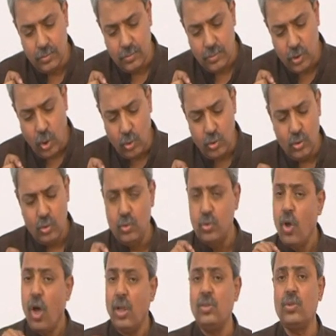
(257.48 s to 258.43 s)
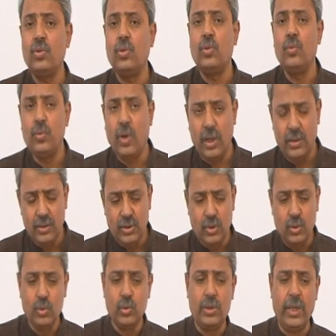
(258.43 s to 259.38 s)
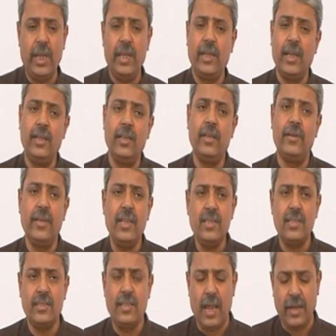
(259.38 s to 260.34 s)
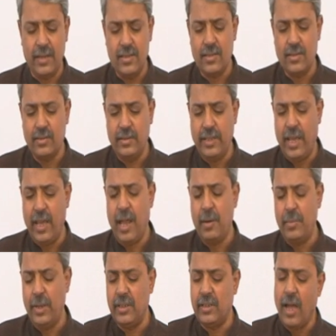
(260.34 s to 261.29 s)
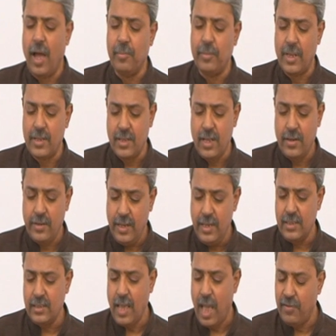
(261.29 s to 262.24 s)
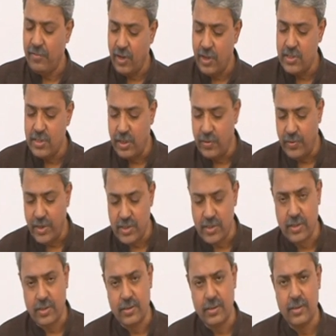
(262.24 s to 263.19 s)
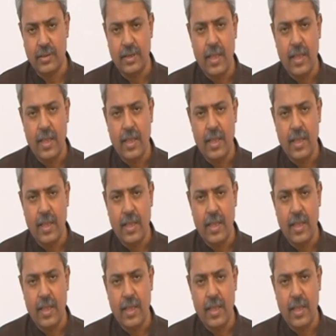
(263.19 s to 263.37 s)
do not want to take any risk, that is, they are being termed as the risk averse investors.